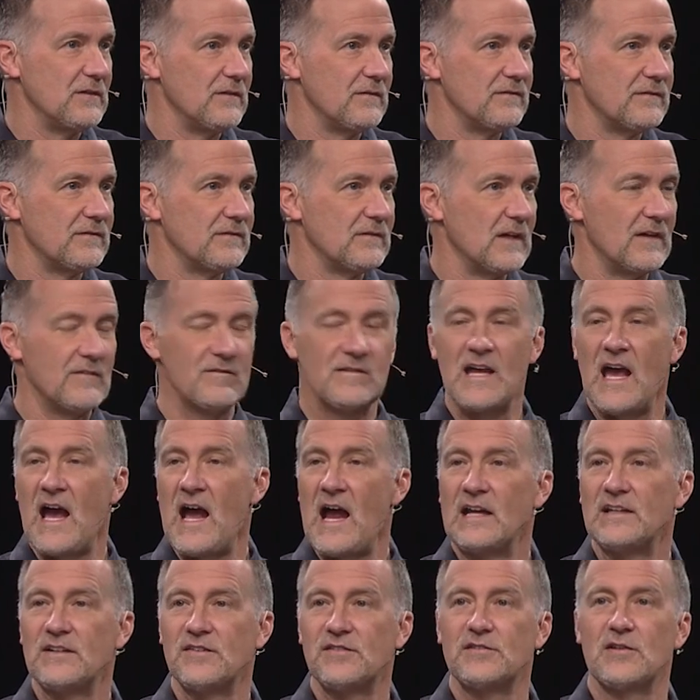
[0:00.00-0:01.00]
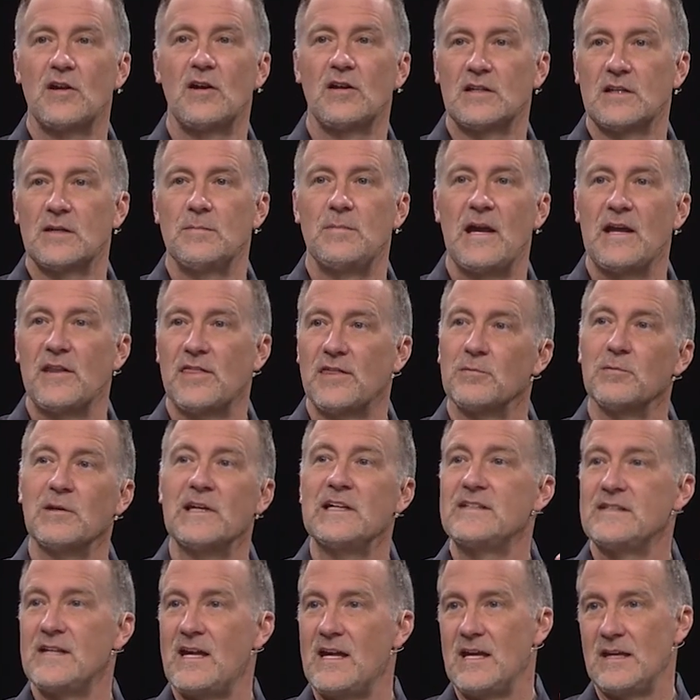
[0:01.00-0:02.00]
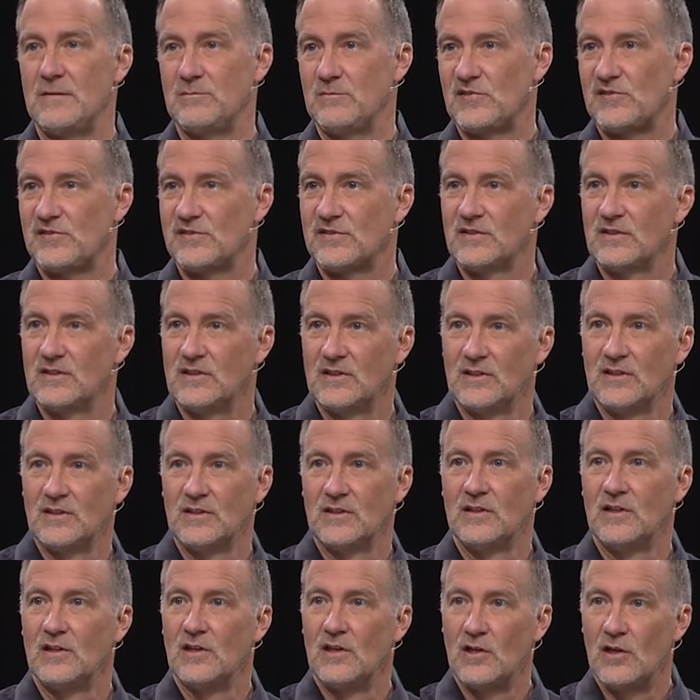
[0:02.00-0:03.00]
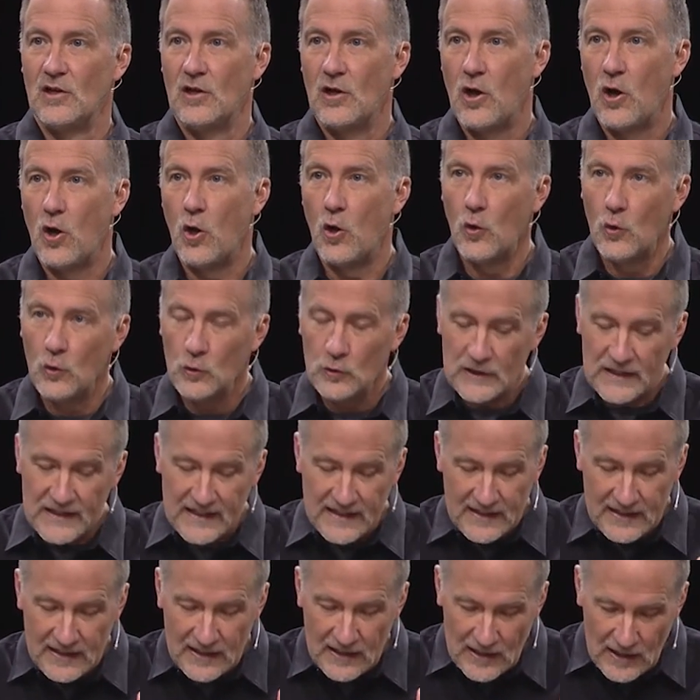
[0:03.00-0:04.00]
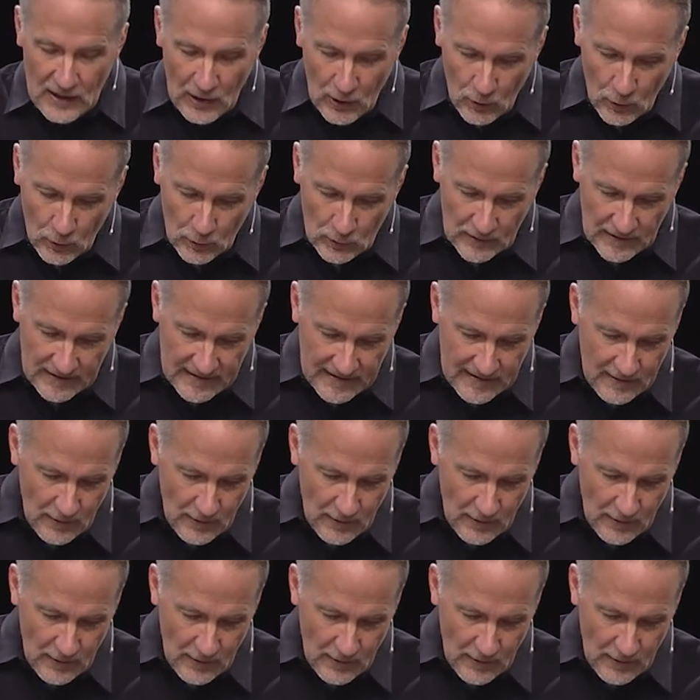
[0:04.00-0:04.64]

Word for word: of, of God is talked about three times Holy, holy,